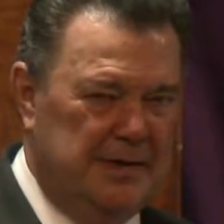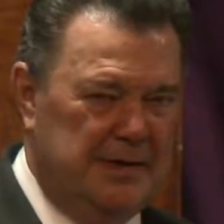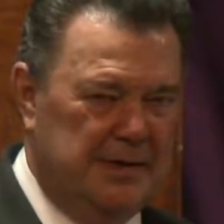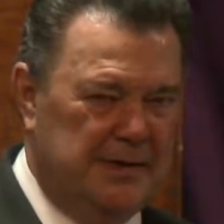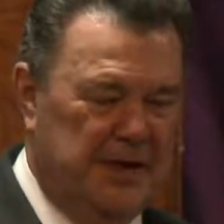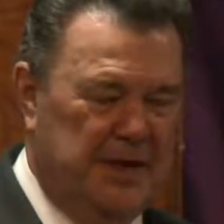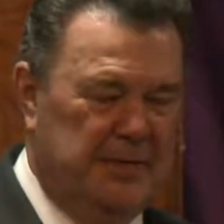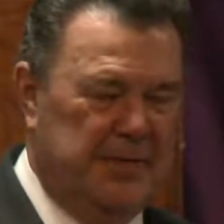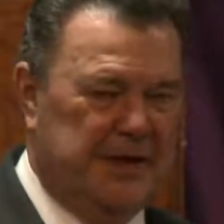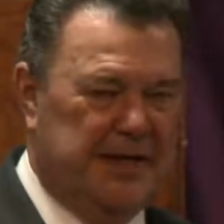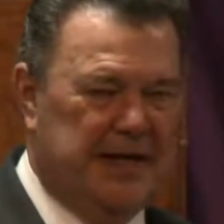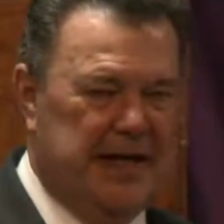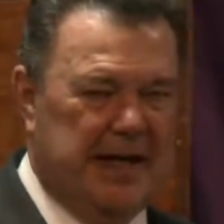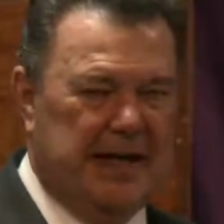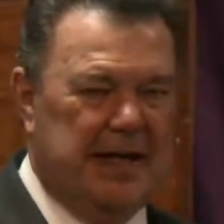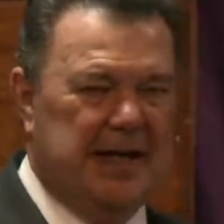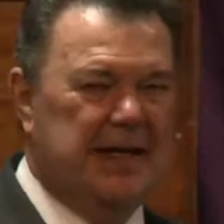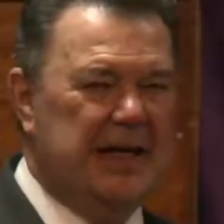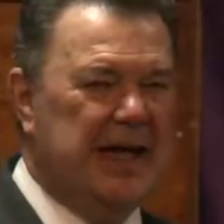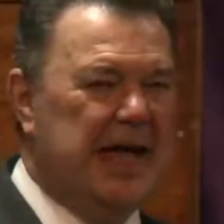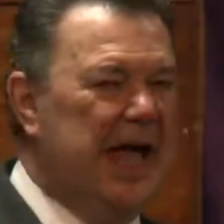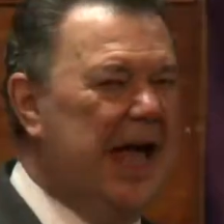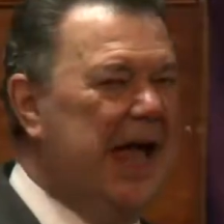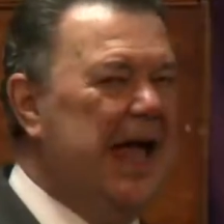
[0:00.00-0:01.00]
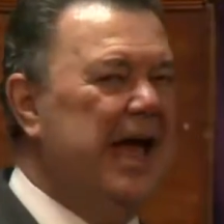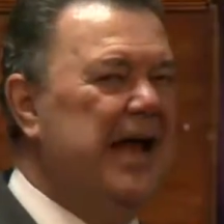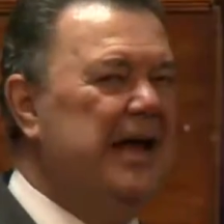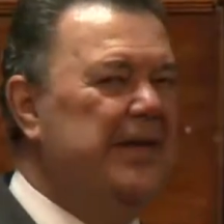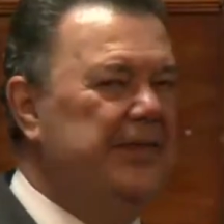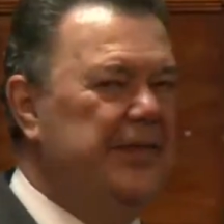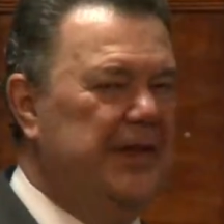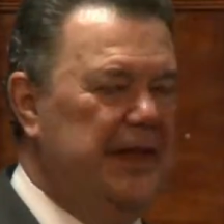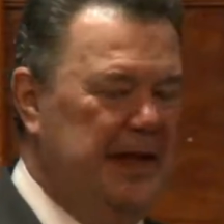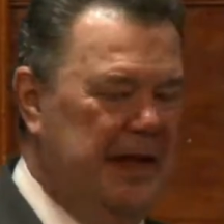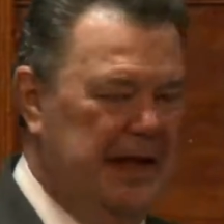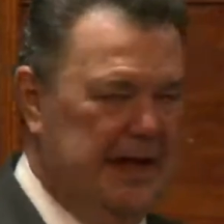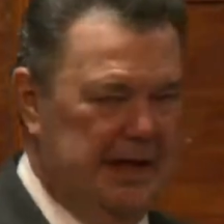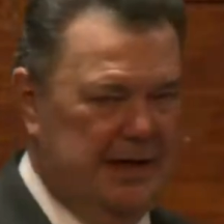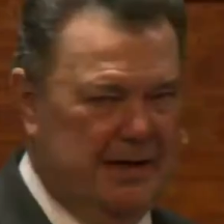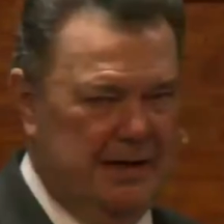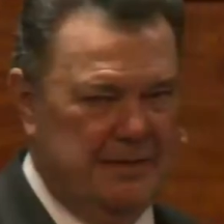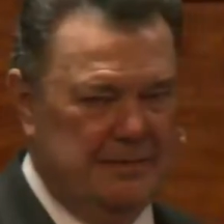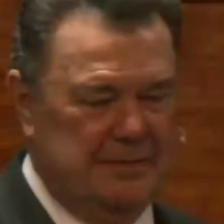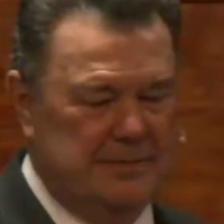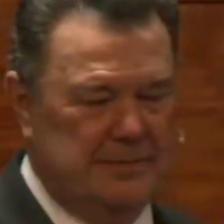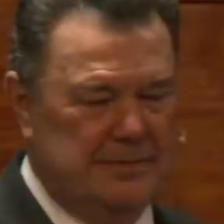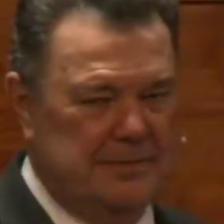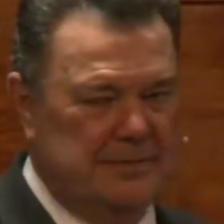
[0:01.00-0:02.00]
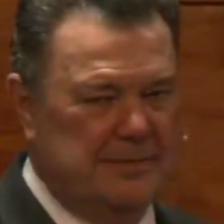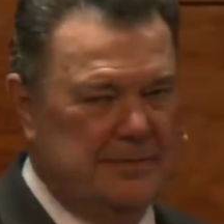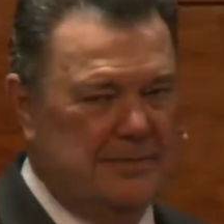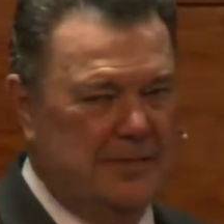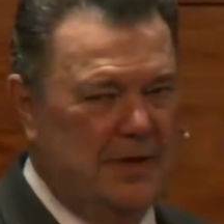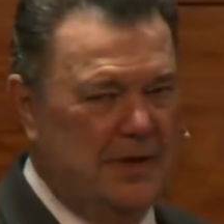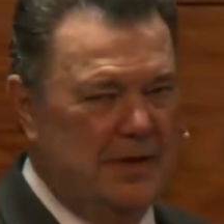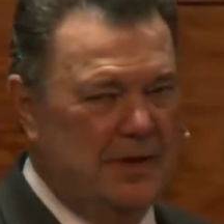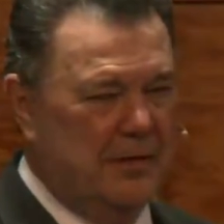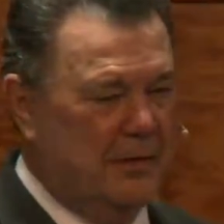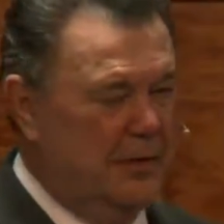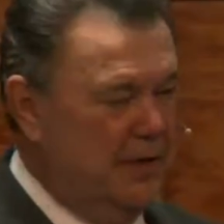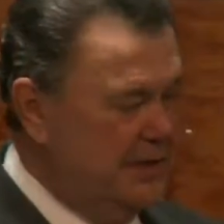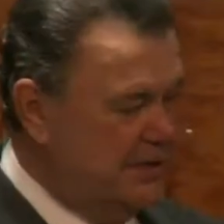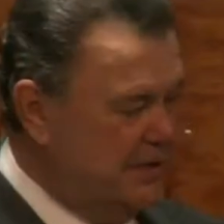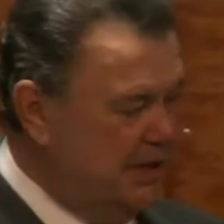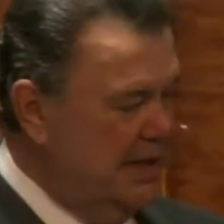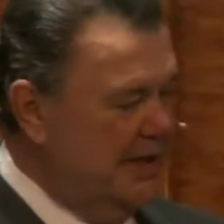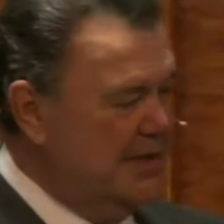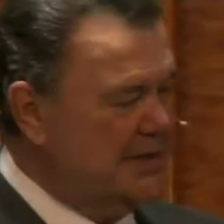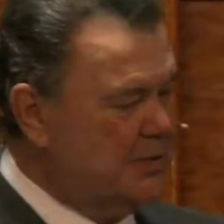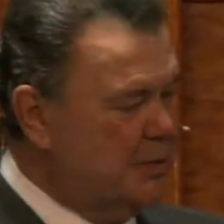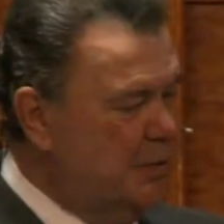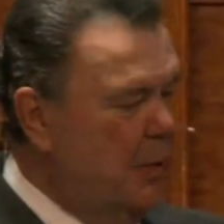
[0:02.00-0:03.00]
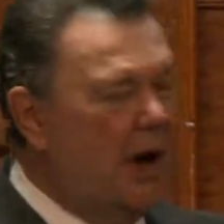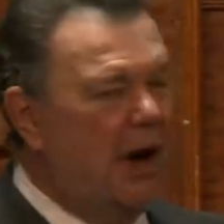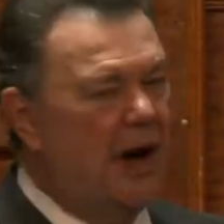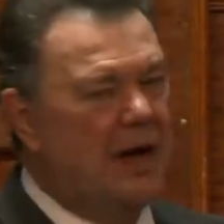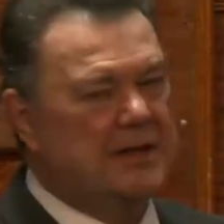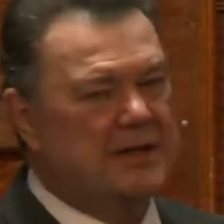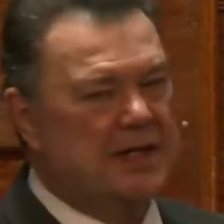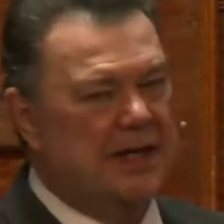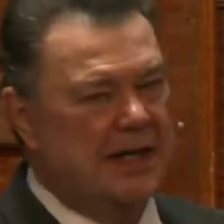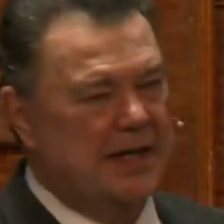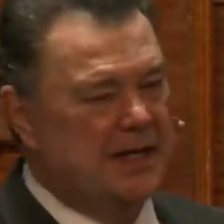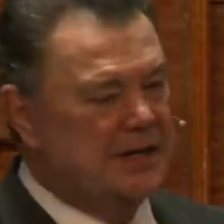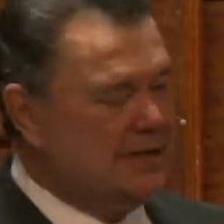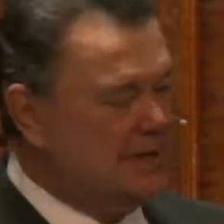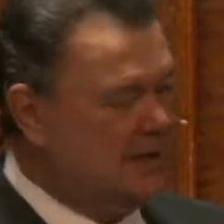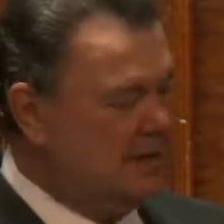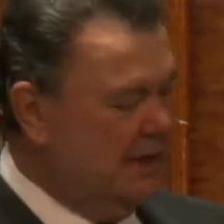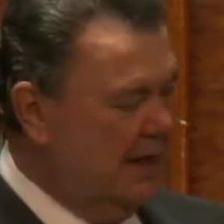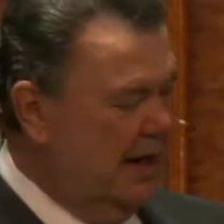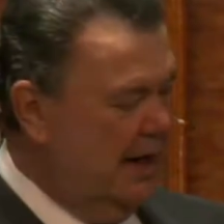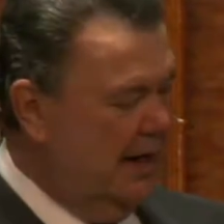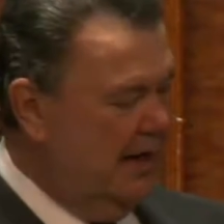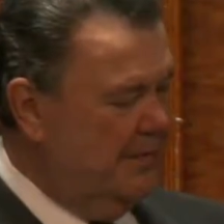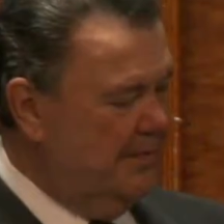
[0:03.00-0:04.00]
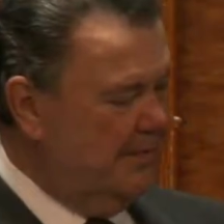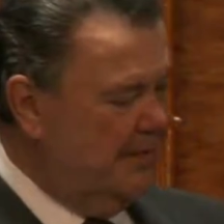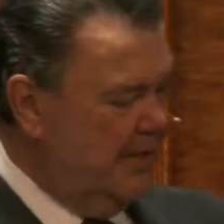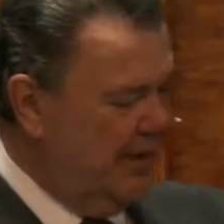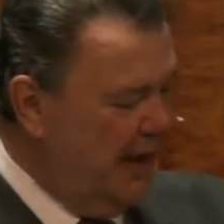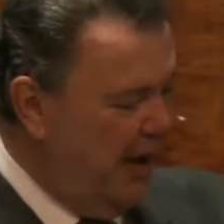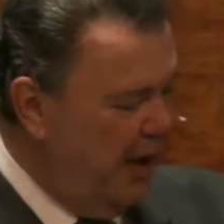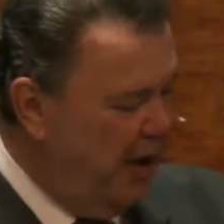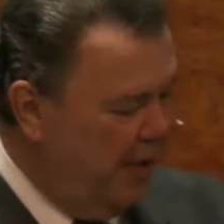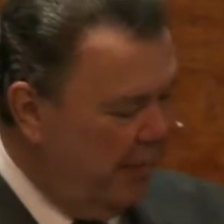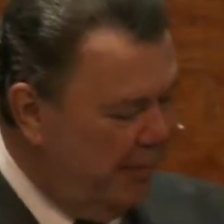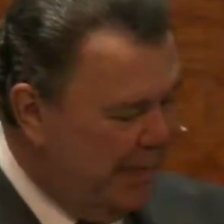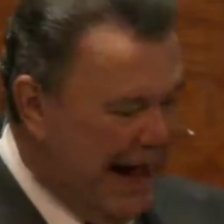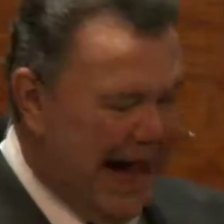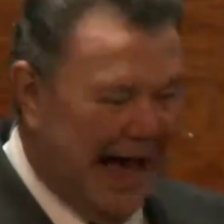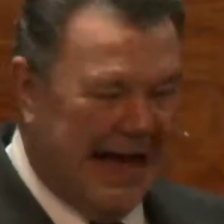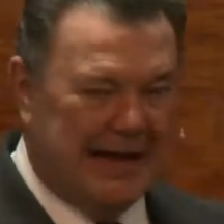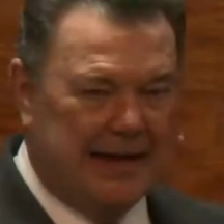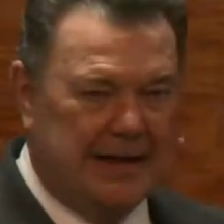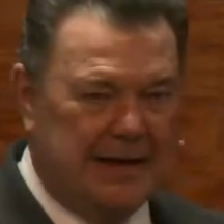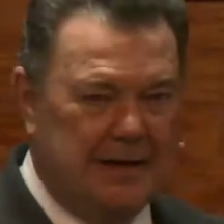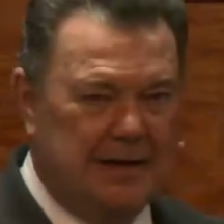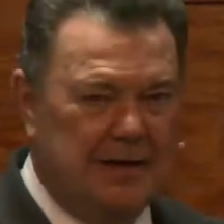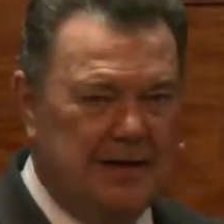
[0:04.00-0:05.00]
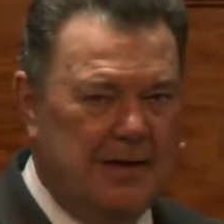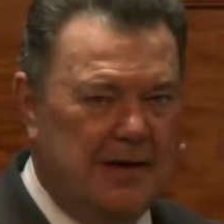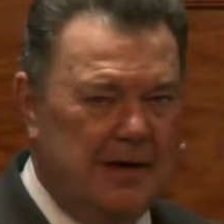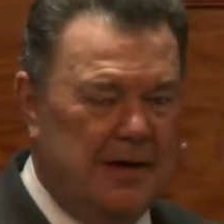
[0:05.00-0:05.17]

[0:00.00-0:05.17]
the beginning and the ending, which is, was, and is to come, the Almighty.